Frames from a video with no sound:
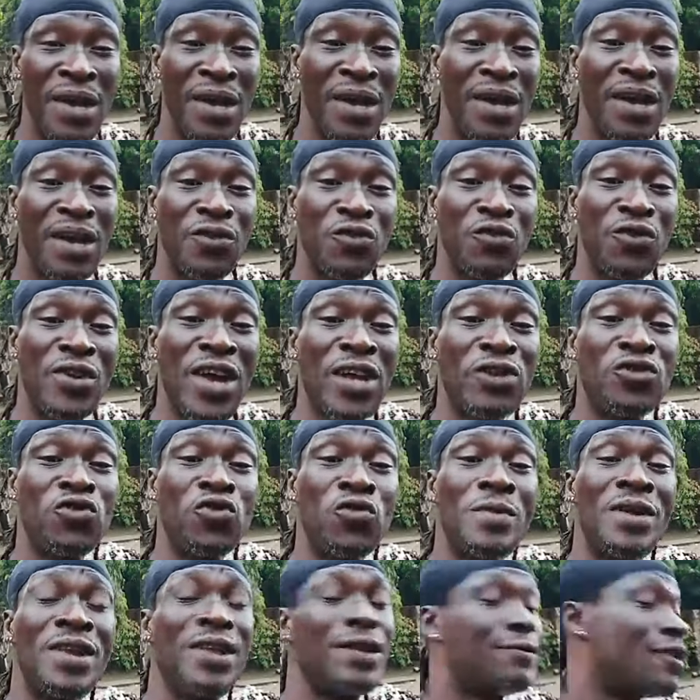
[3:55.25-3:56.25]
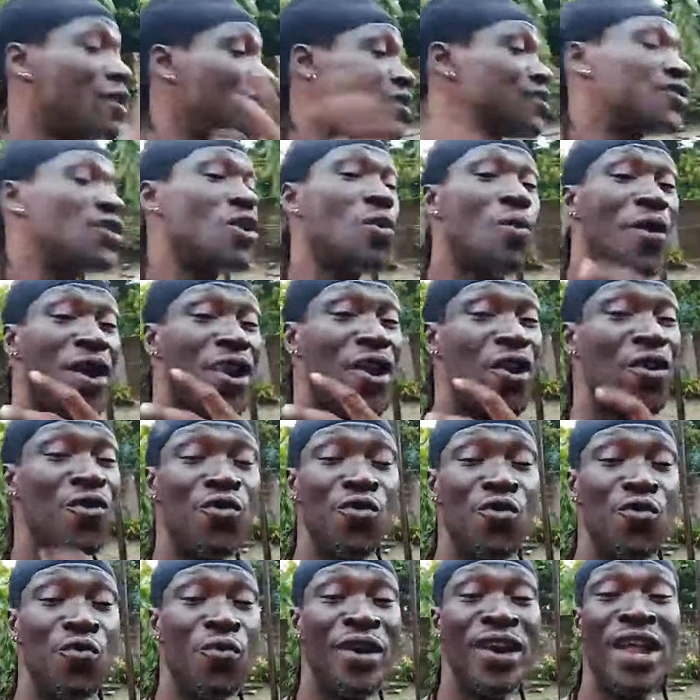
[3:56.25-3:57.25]
You get so many things the way they do,
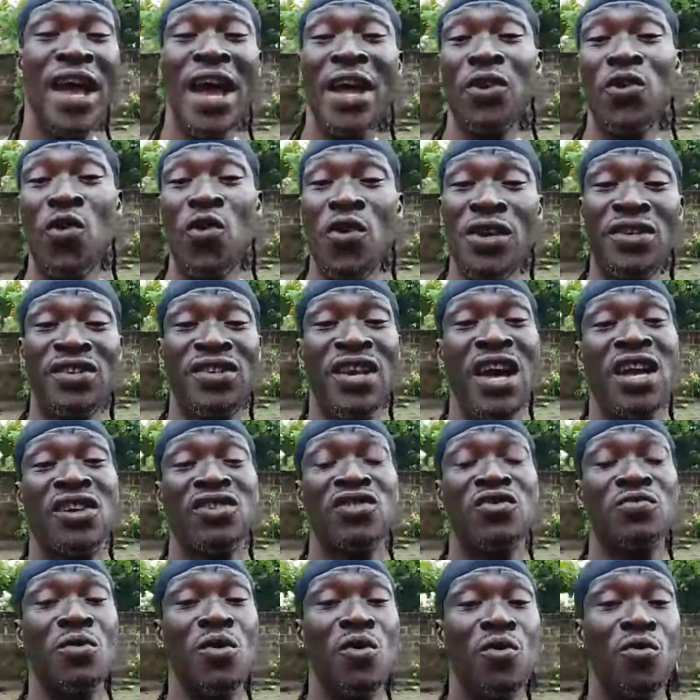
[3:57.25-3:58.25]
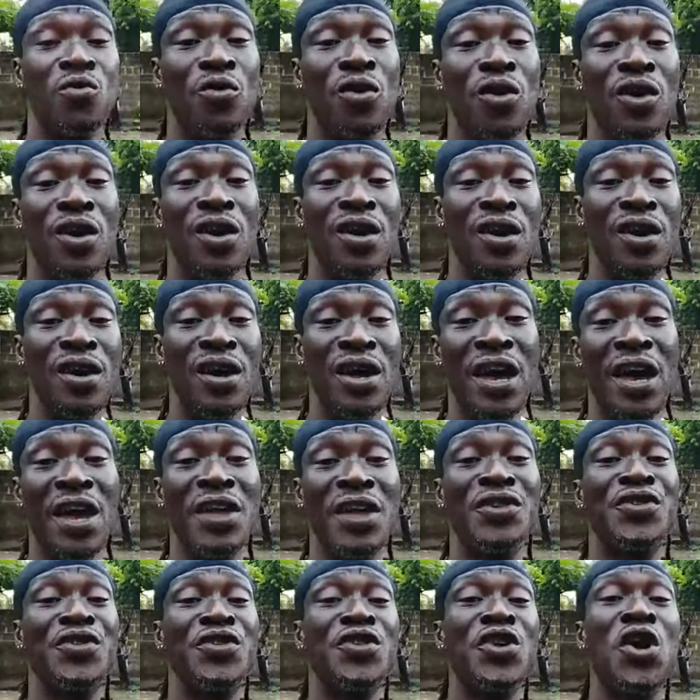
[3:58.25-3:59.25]
where they annoying Tazmo. And
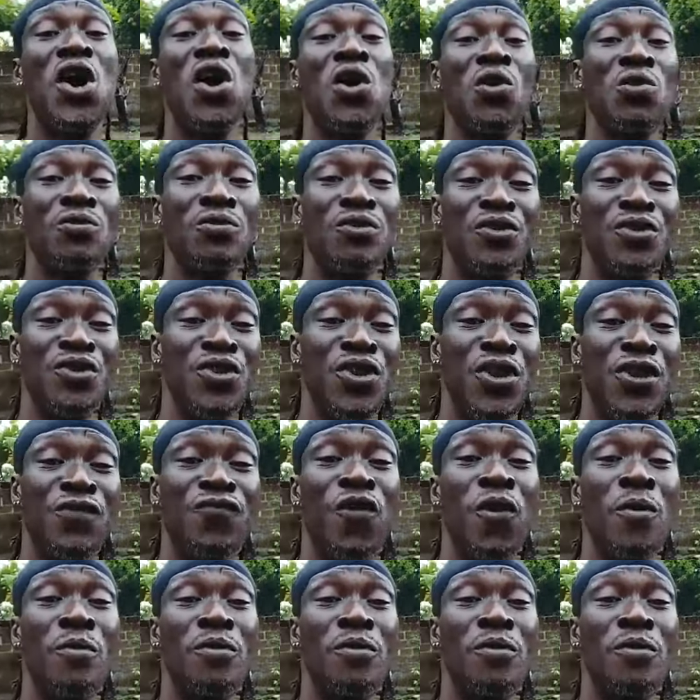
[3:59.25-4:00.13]
you know, you need for